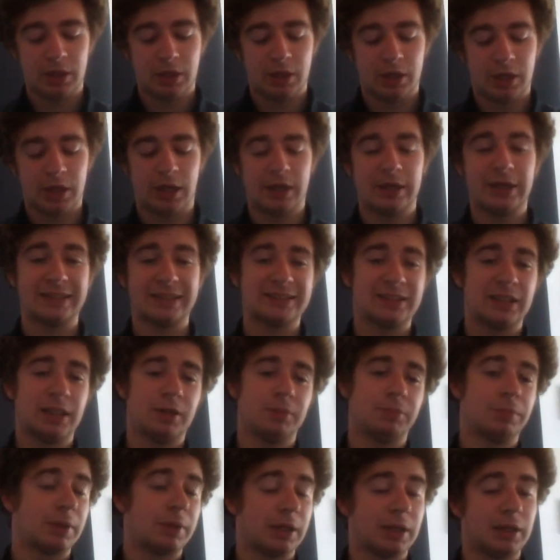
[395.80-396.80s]
Next
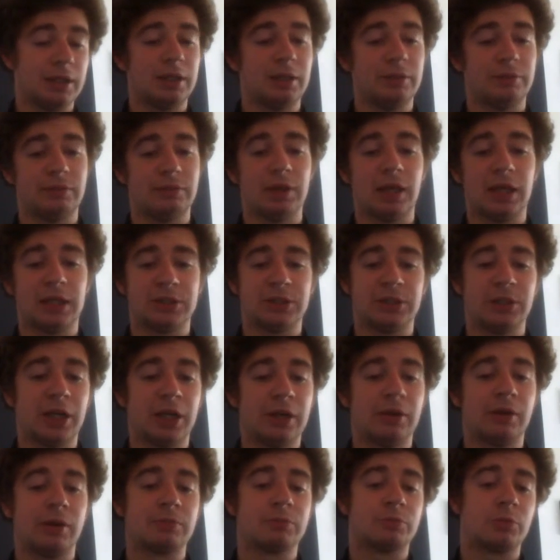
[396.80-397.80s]
up, as you
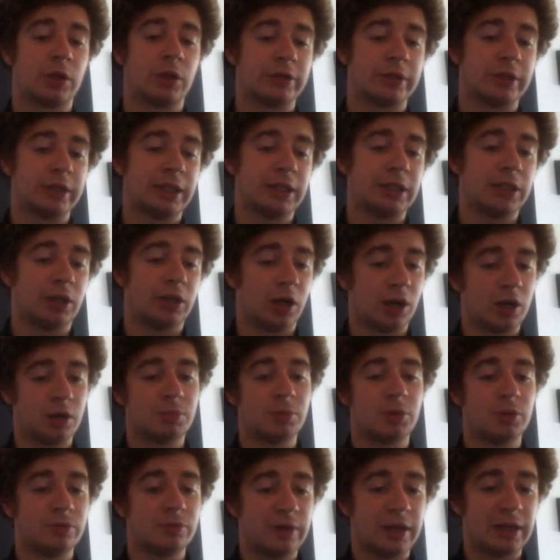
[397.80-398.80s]
know, I run the
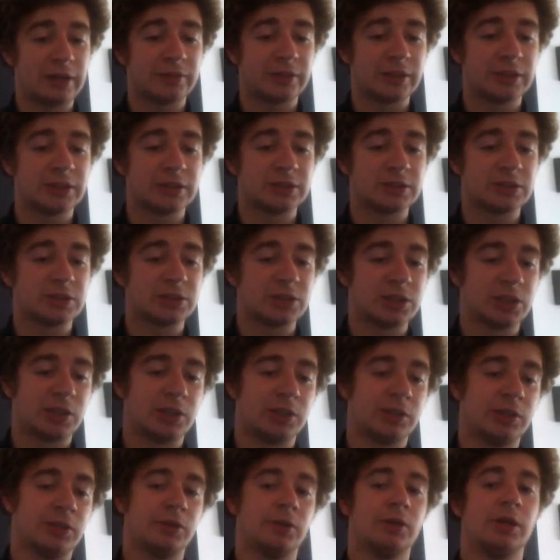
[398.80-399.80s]
Garmore variant,
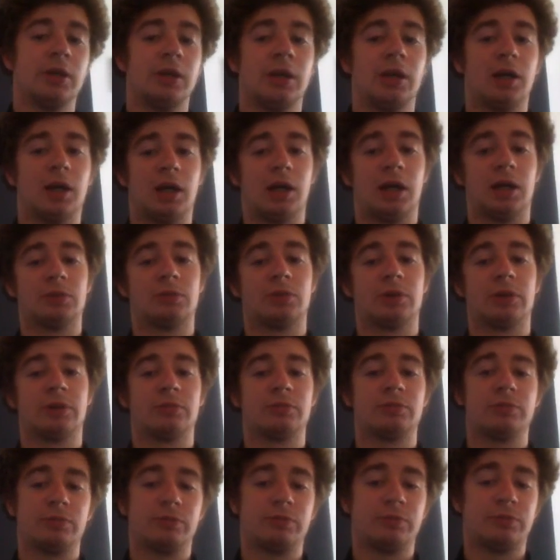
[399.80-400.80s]
so I
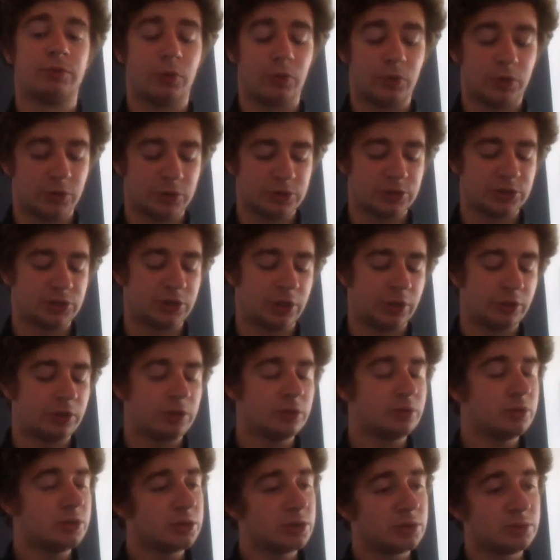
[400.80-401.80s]
run 4
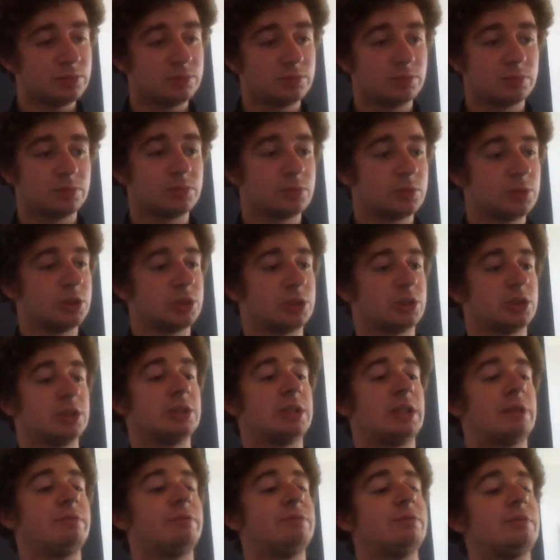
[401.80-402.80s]
Snogals, just because
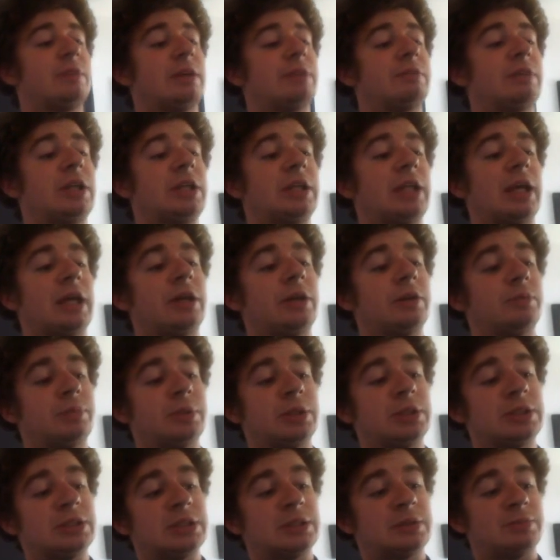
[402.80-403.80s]
they're good
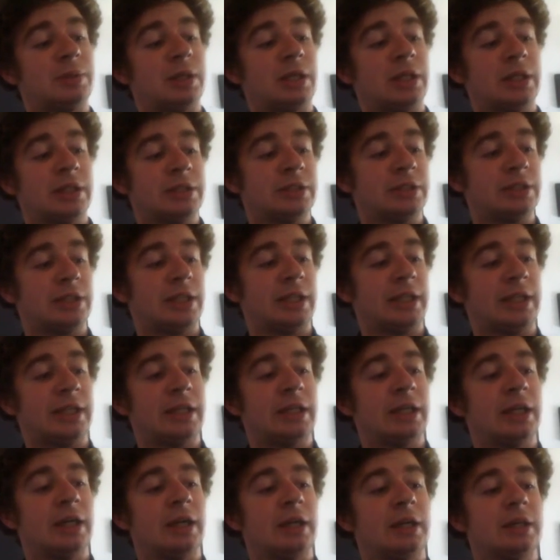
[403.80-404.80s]
boosters behind
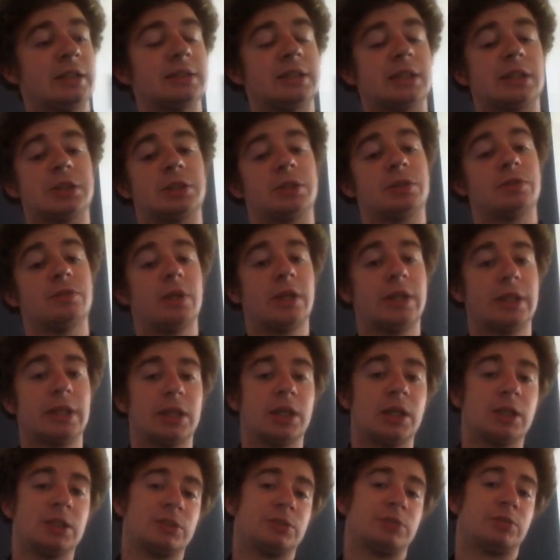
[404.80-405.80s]
the Sanctuary of Light
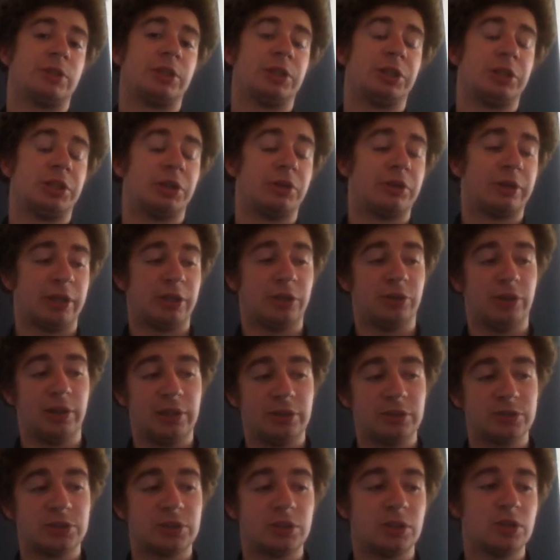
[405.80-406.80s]
cards when you don't get your
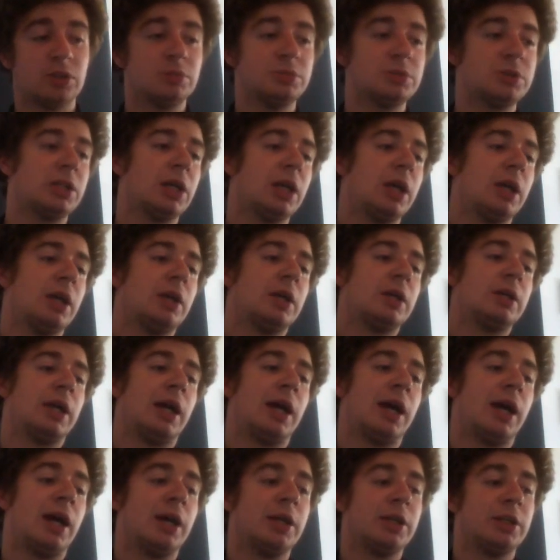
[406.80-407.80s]
little storms.
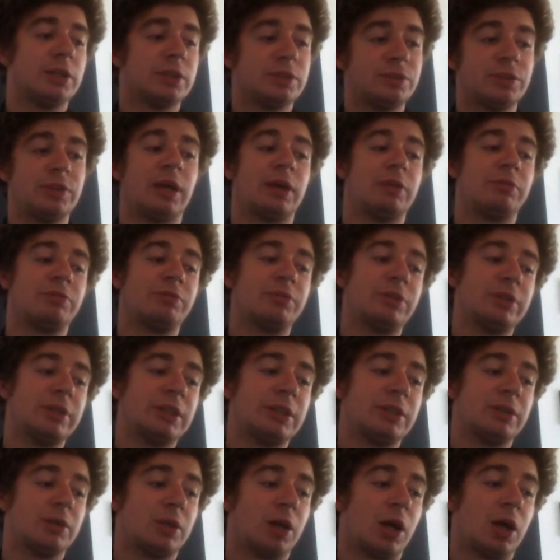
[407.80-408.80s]
If you get 3
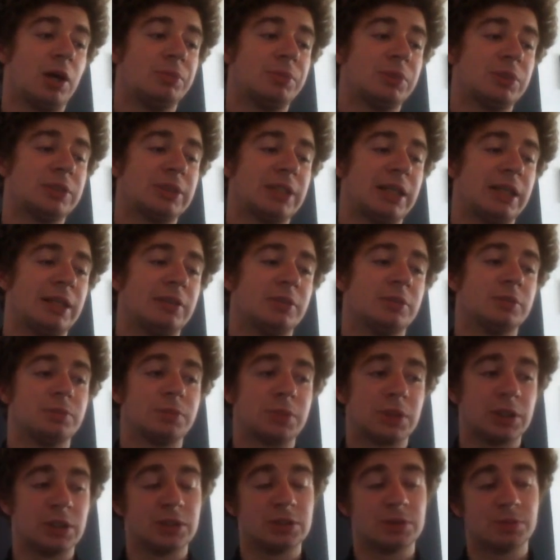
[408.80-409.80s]
Garmores out,
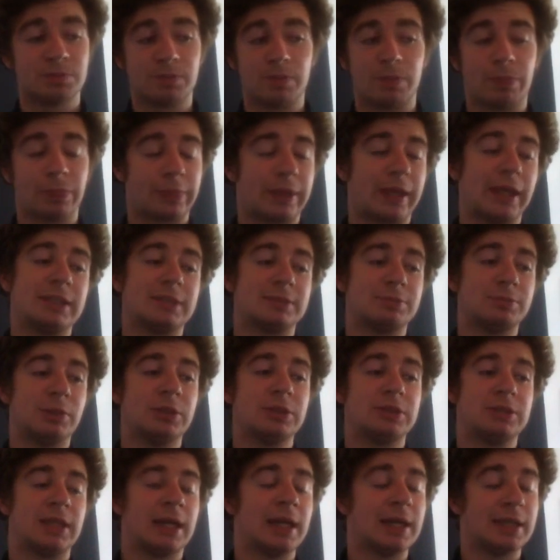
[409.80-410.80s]
because against
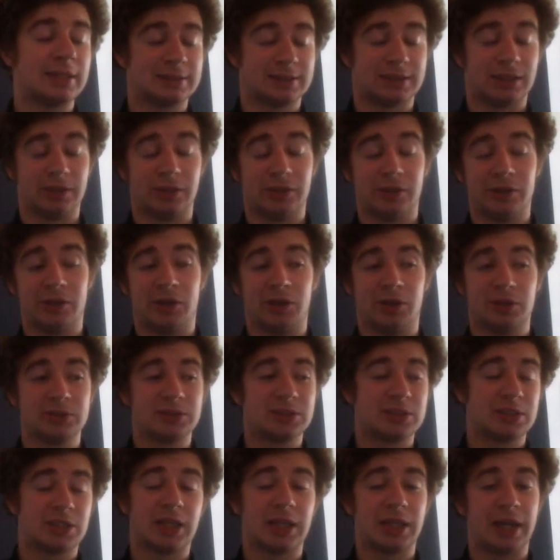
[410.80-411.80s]
most decks that are not
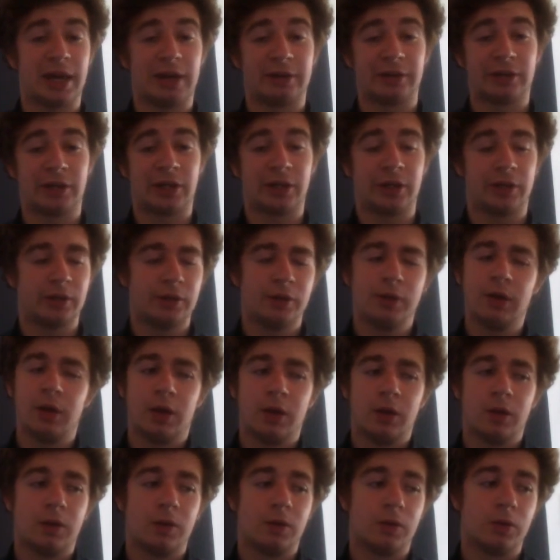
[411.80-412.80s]
Kagero
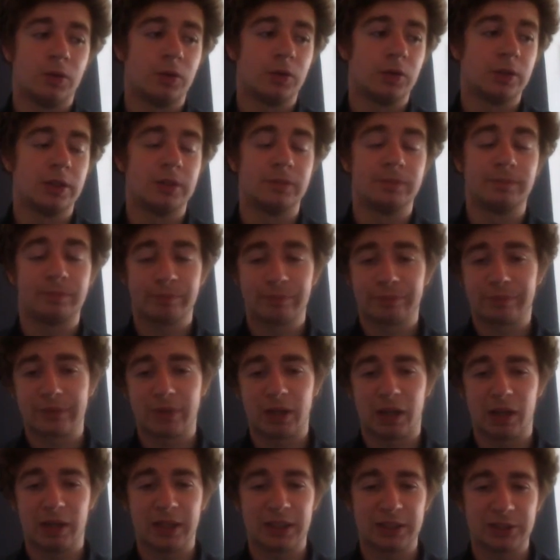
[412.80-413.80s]
or
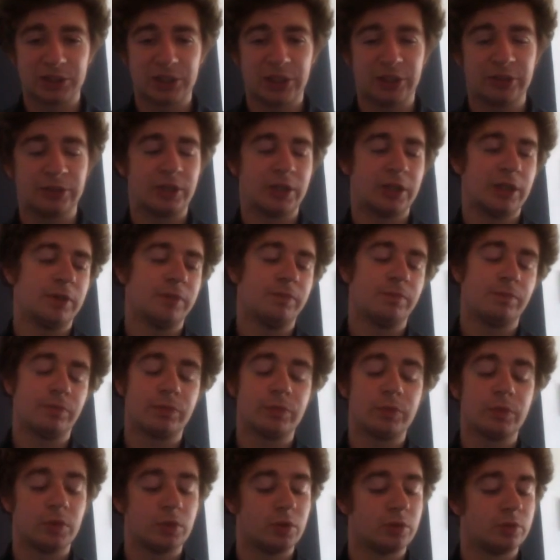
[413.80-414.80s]
Link Joker
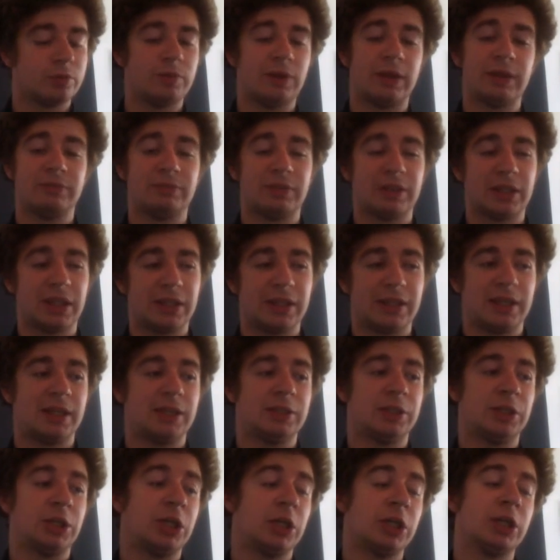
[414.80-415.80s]
or anything like
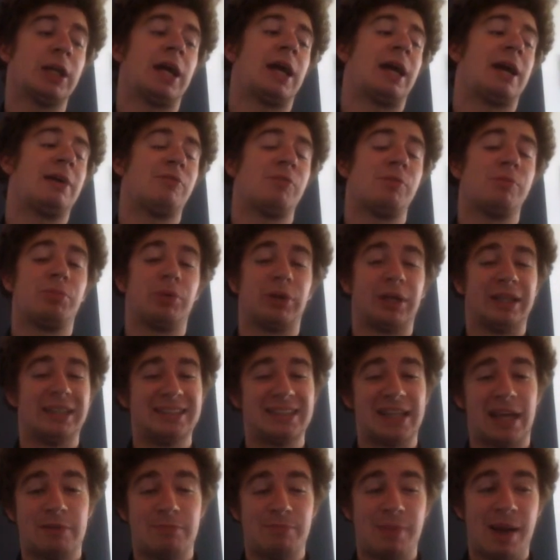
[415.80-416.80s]
that, you're going to have a pretty
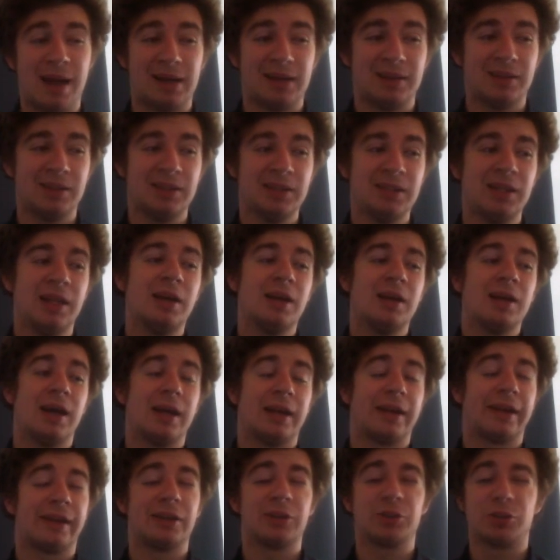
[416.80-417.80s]
safe backline, and
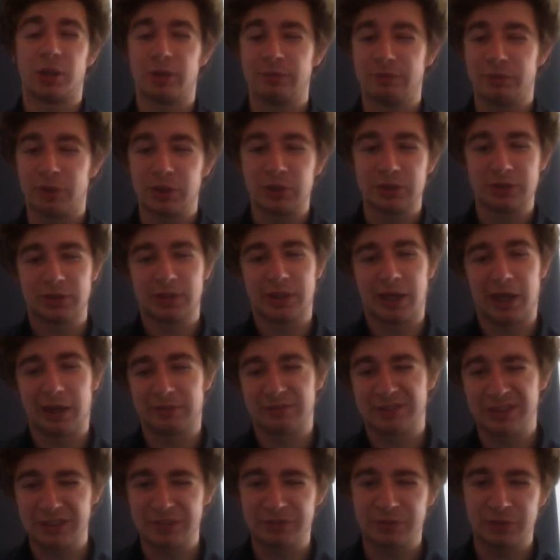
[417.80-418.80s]
you're going to try and focus on getting
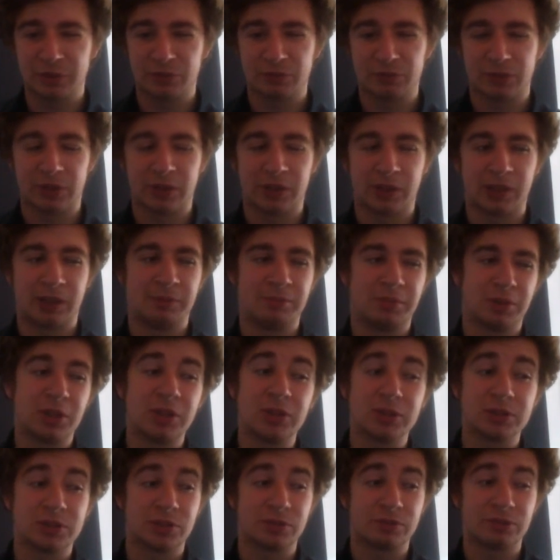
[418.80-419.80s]
rid of your front line,
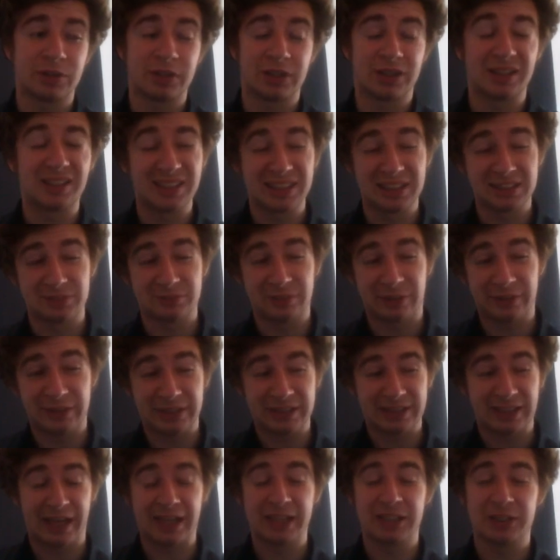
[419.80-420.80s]
because your front line is very
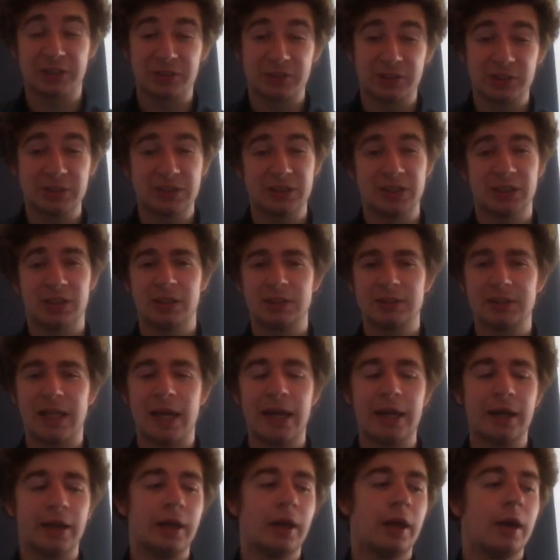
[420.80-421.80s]
dangerous in this
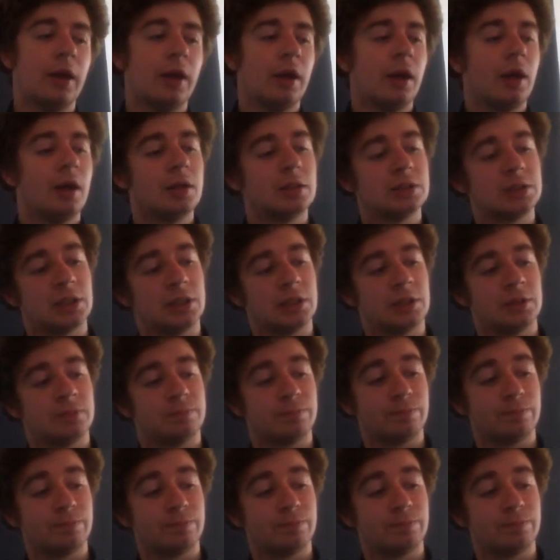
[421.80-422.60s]
deck. So